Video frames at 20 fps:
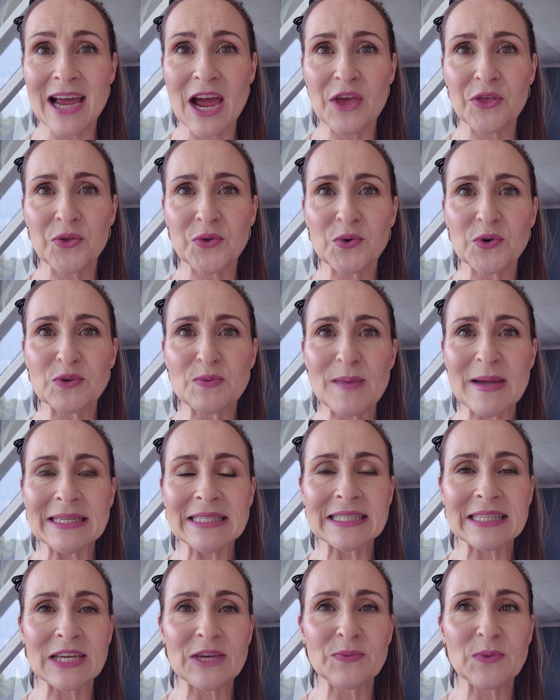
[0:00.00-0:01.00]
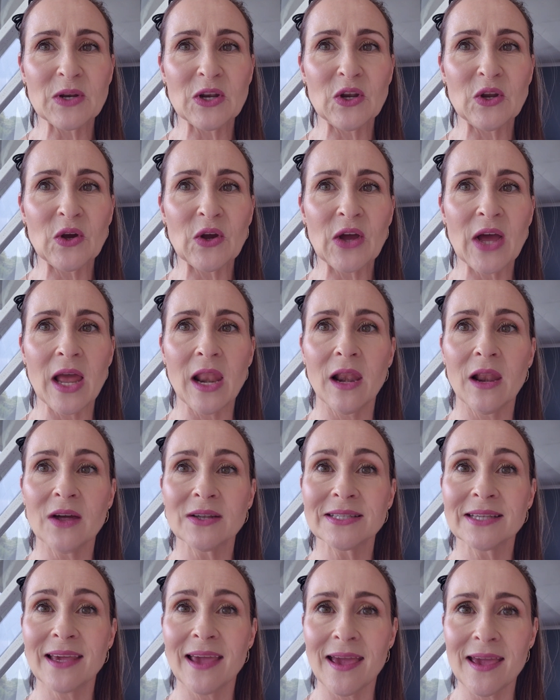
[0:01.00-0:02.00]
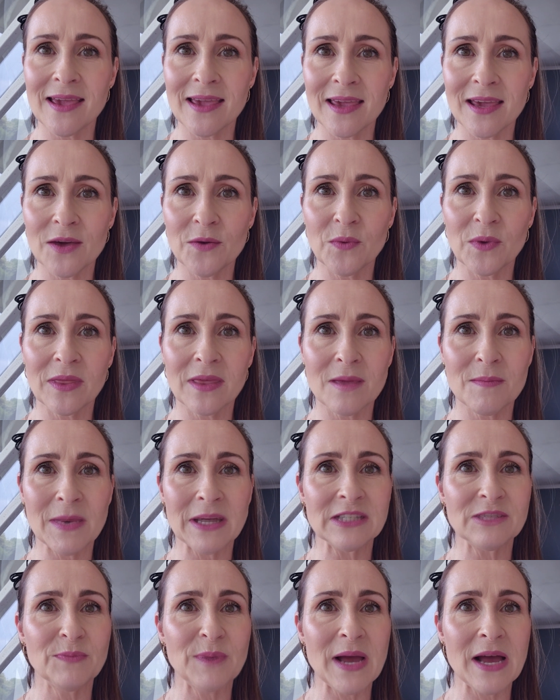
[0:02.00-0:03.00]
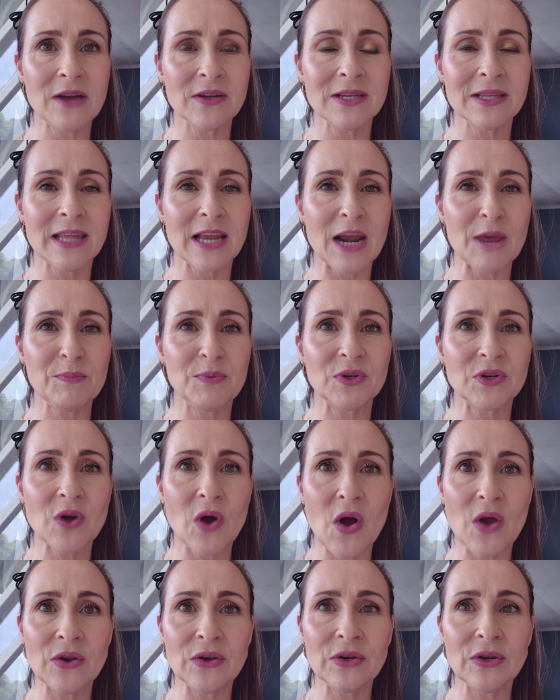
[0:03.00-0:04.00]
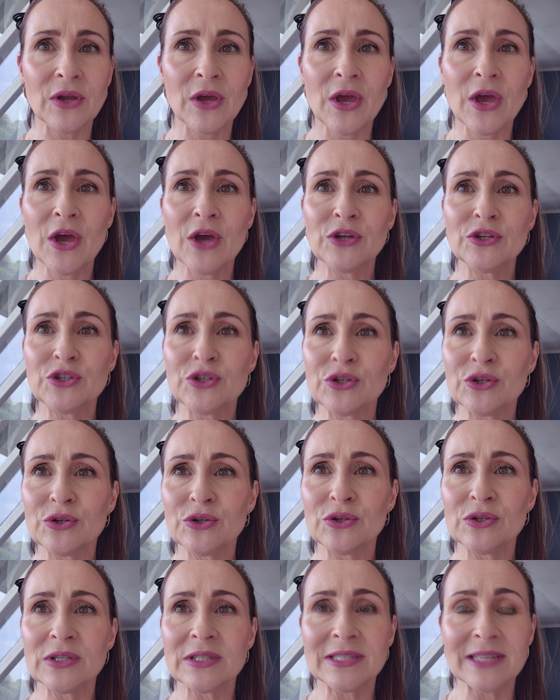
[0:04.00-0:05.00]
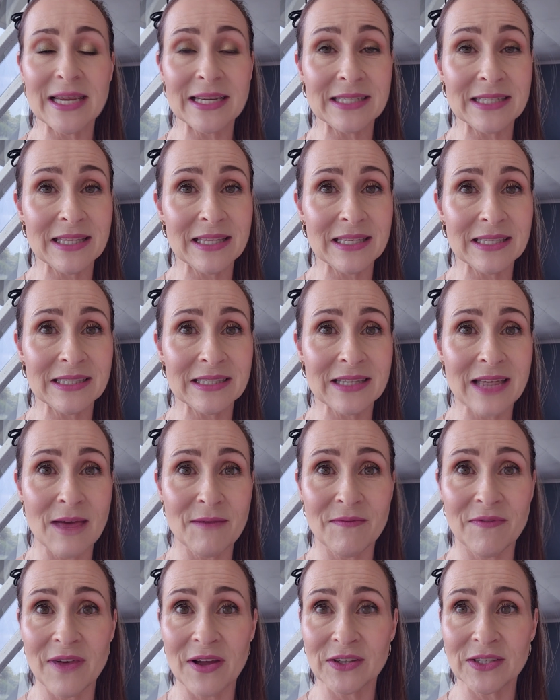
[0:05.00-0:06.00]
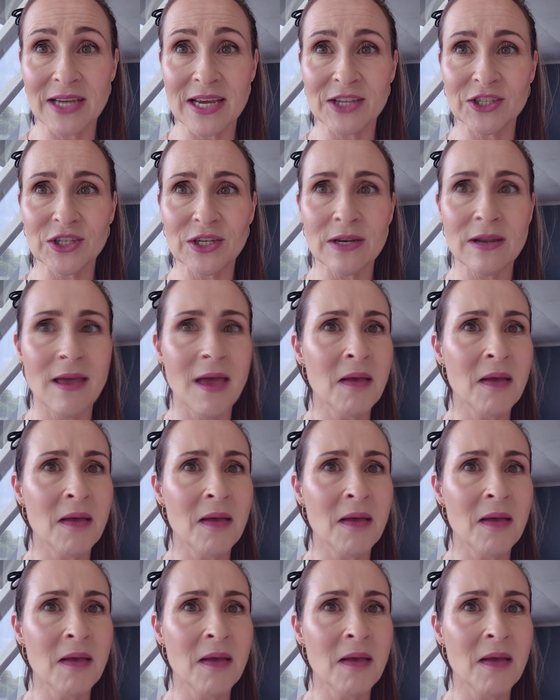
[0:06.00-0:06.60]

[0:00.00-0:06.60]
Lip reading: I thought my skin would look a lot cakier with the amount of powder that I put on to set this foundation.